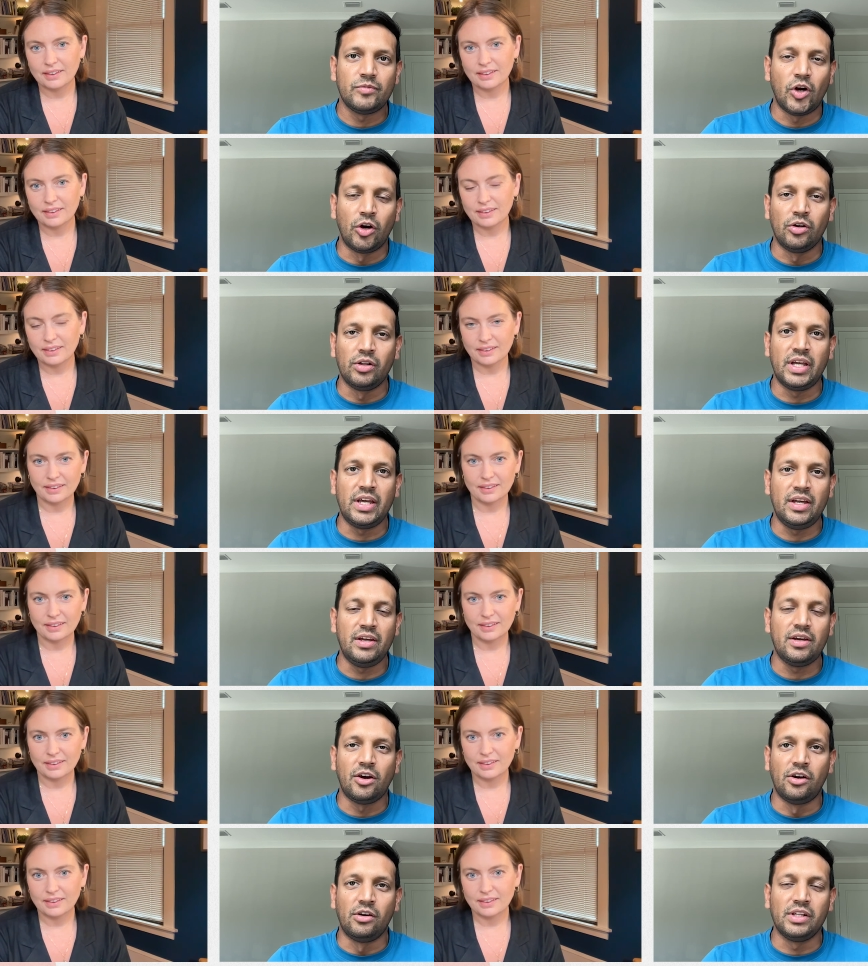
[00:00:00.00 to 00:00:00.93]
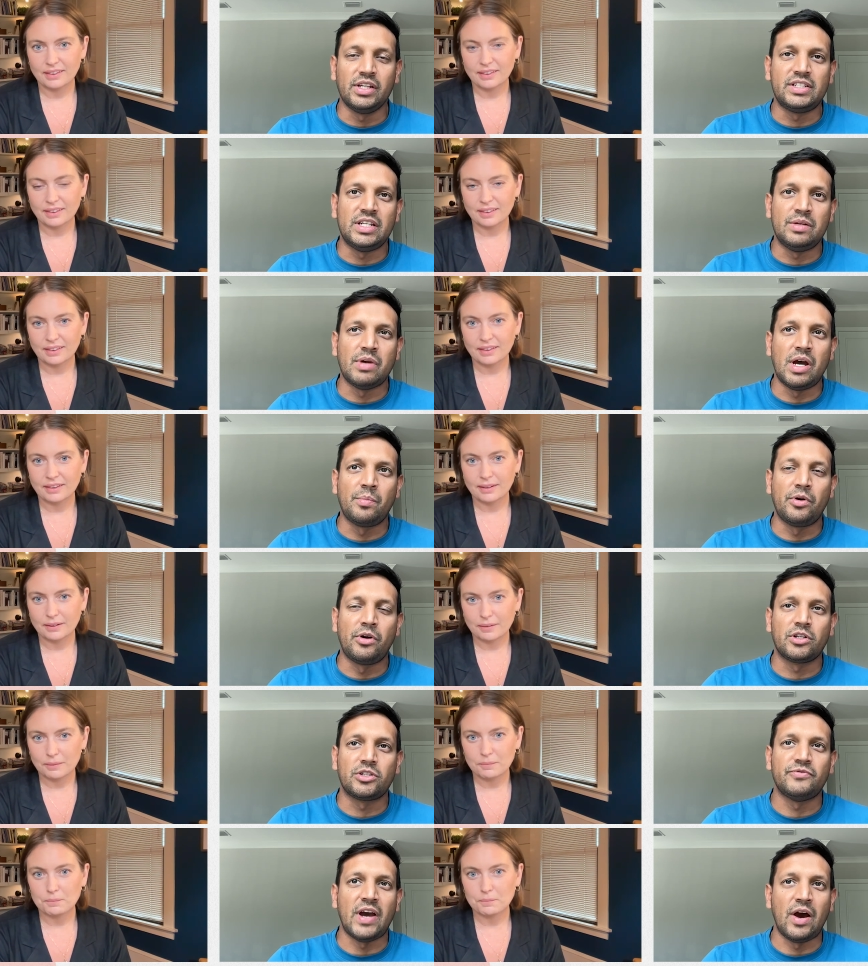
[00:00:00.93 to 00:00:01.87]
Speaker 1: early, early team members,
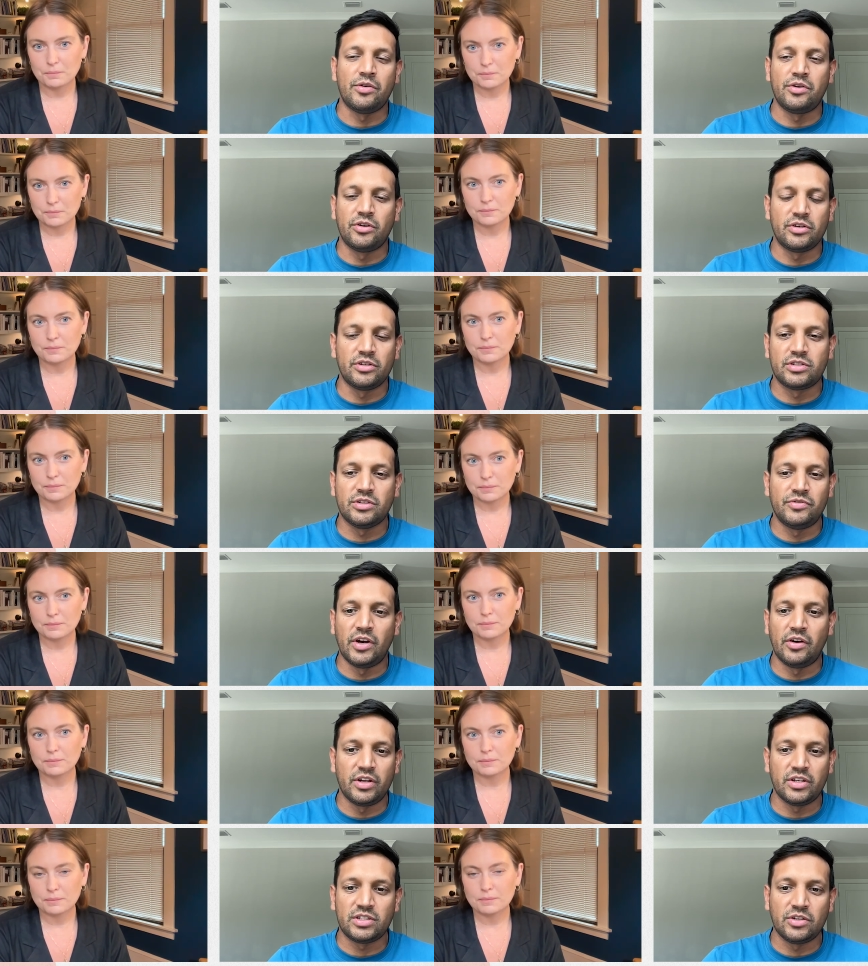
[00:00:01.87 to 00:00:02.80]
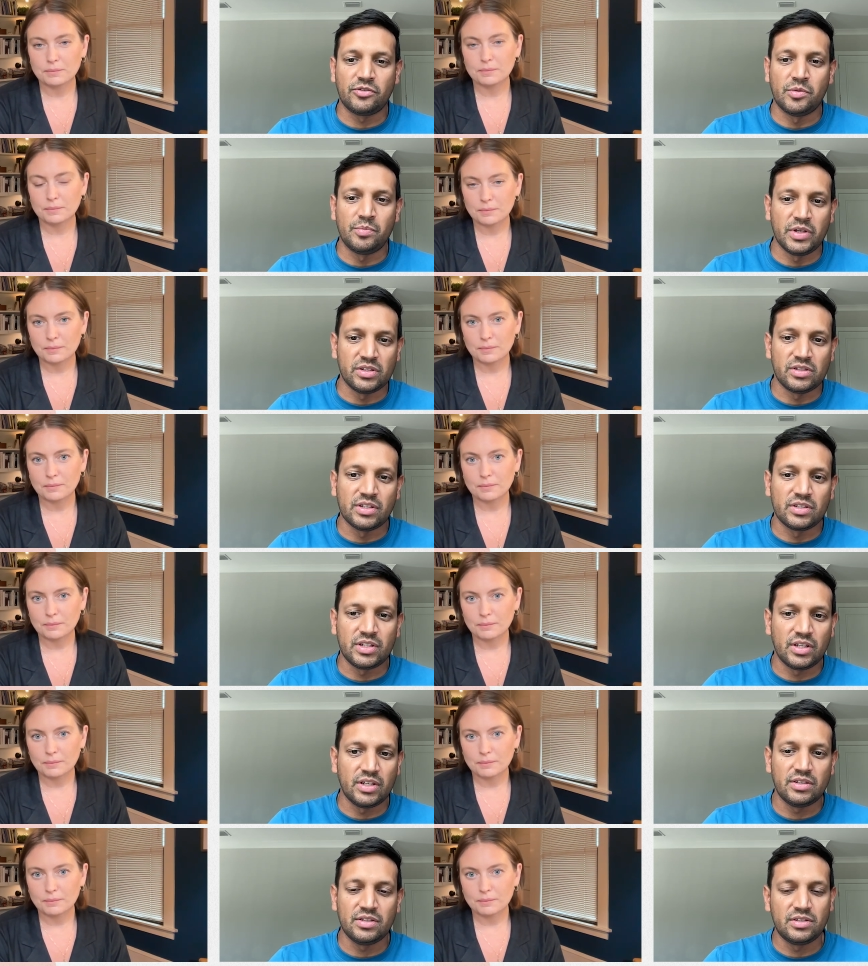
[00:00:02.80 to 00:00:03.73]
founders of various different
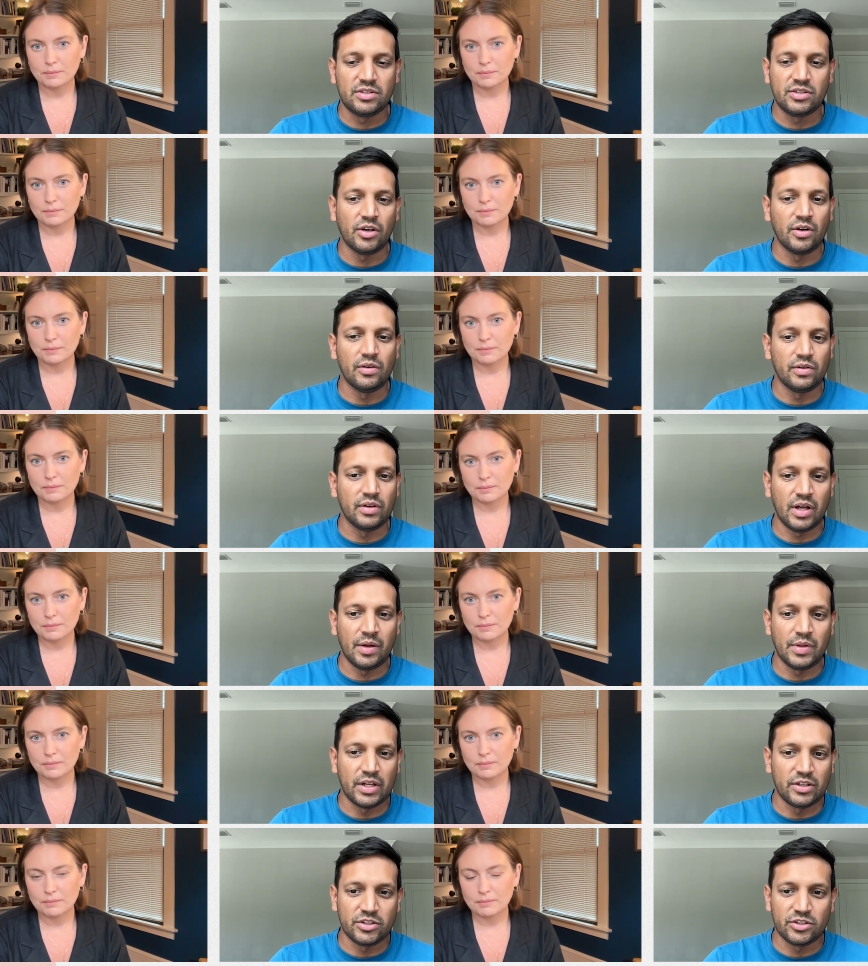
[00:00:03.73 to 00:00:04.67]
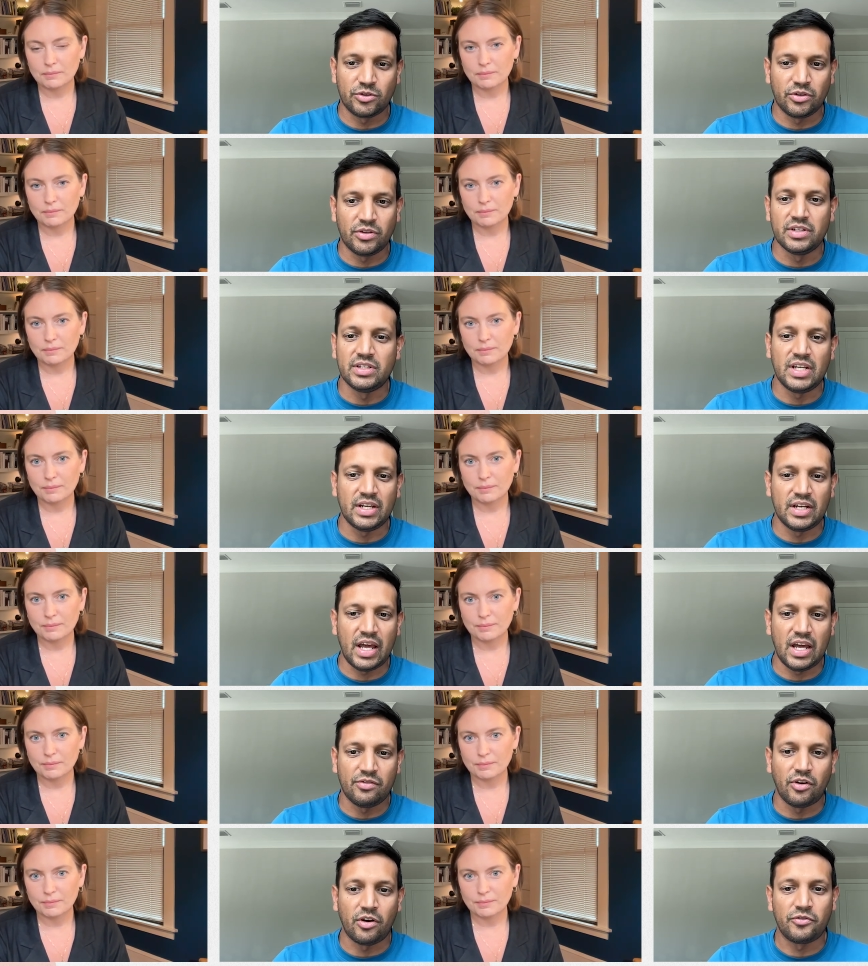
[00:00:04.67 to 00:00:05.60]
businesses. So uh, that's just sort of the D N A of
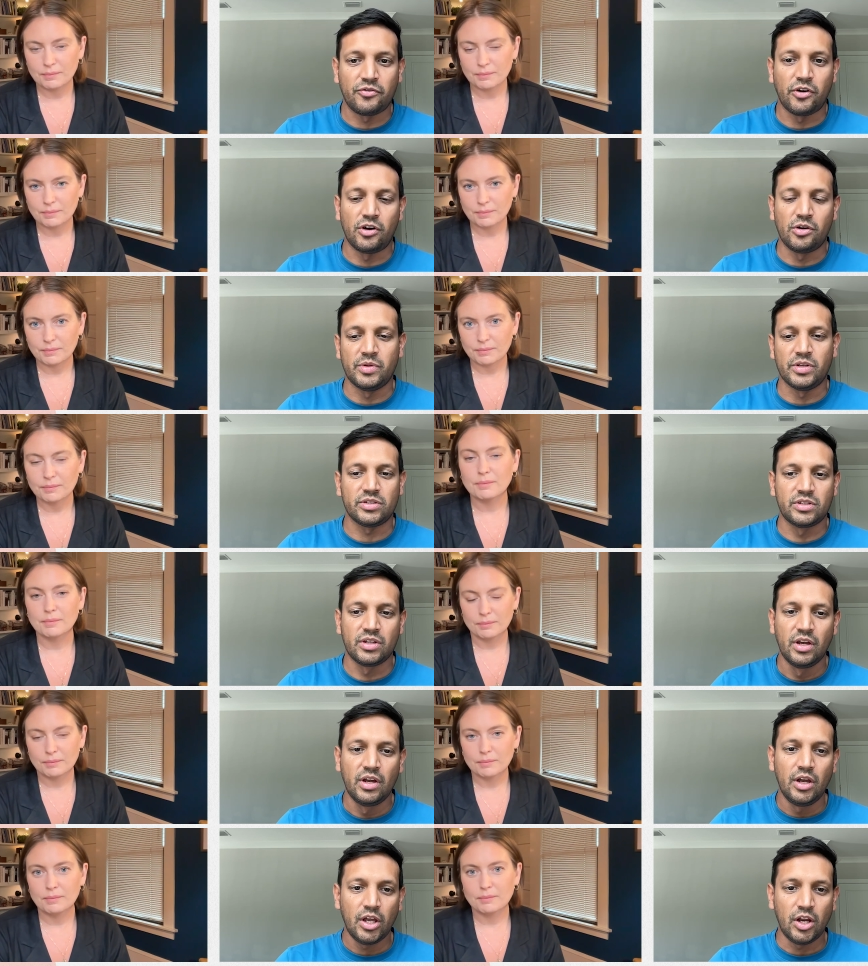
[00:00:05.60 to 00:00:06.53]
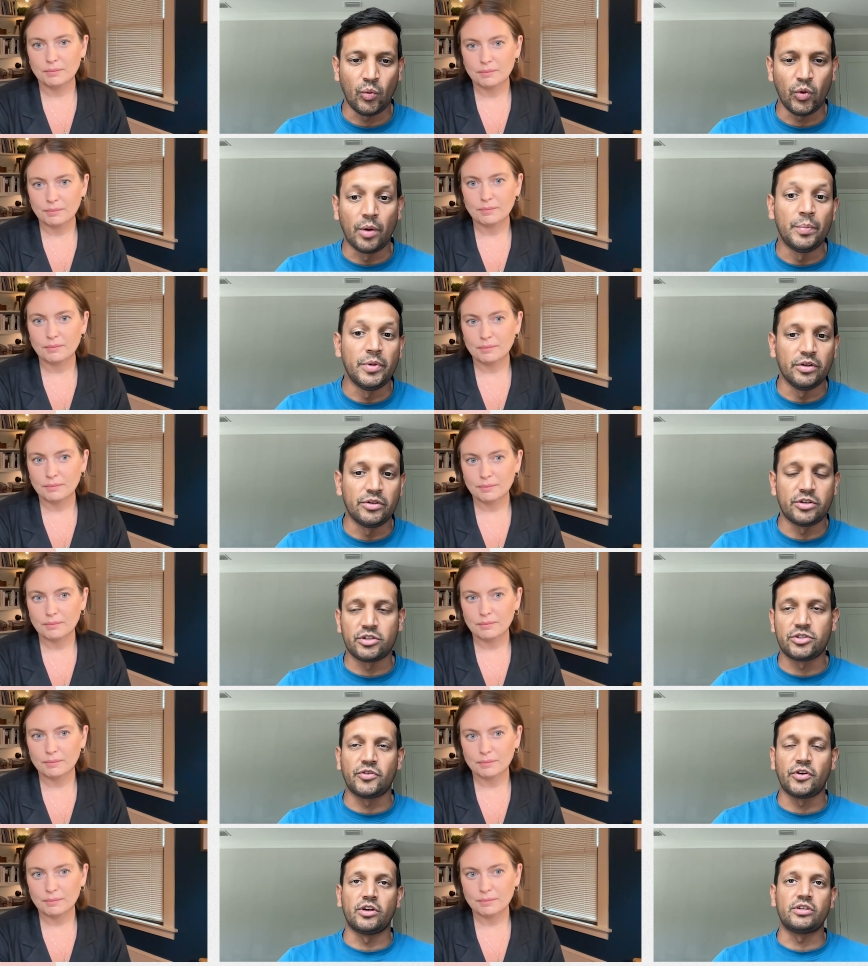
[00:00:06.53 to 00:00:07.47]
our firm is, you know, we are builders
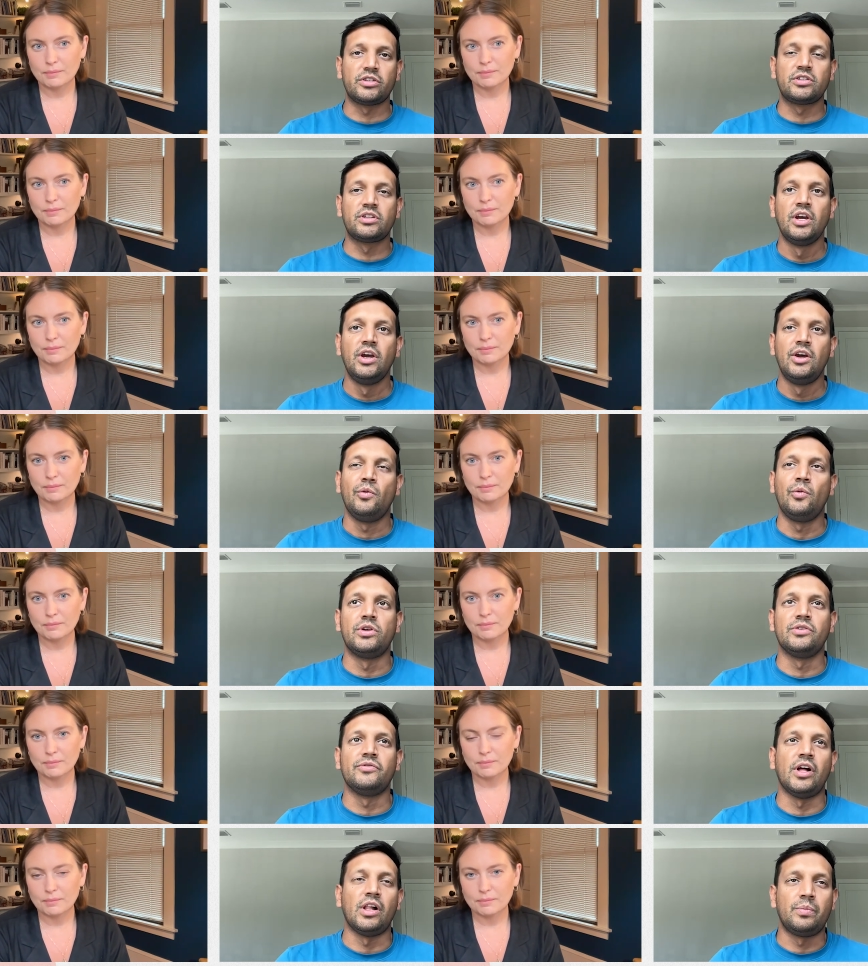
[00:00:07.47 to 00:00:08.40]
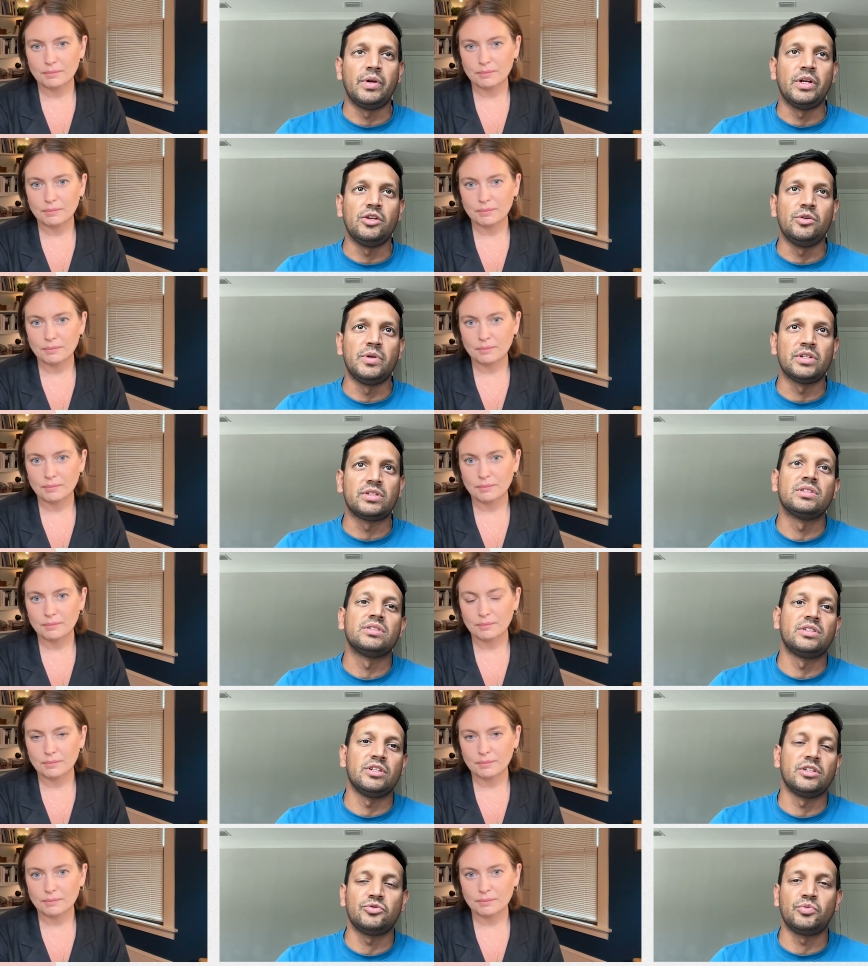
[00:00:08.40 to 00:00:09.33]
first. We're developing new
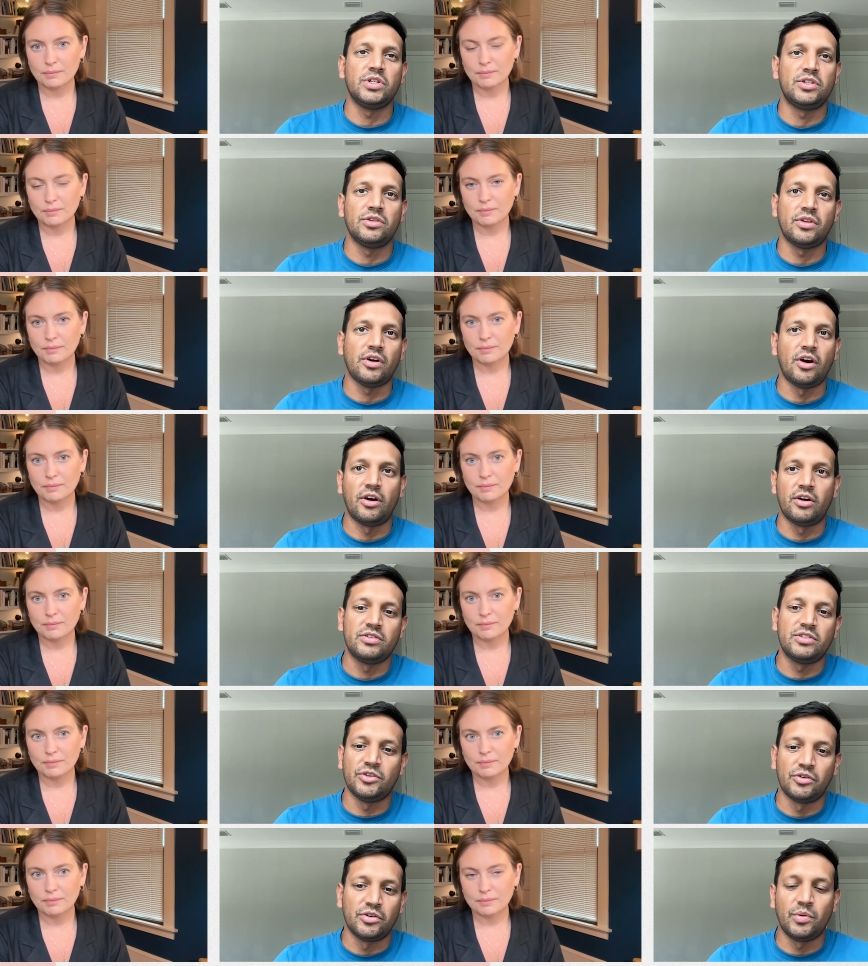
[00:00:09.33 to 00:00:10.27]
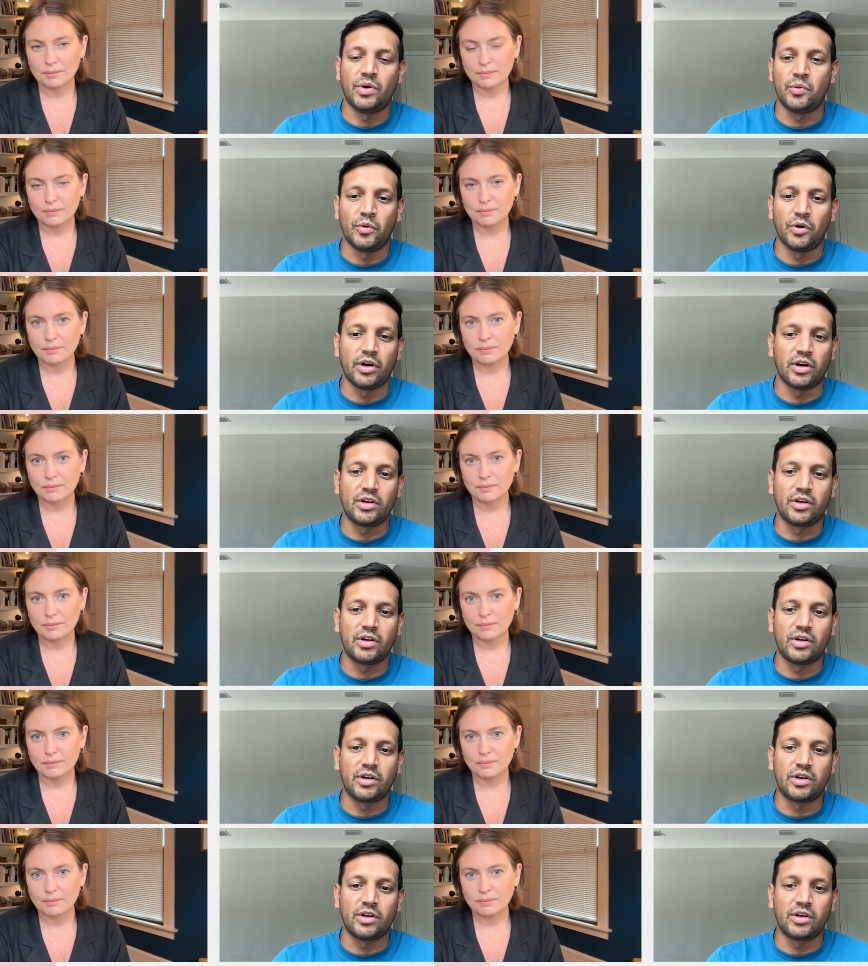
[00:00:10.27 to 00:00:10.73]
businesses. We do the hard zero to one work.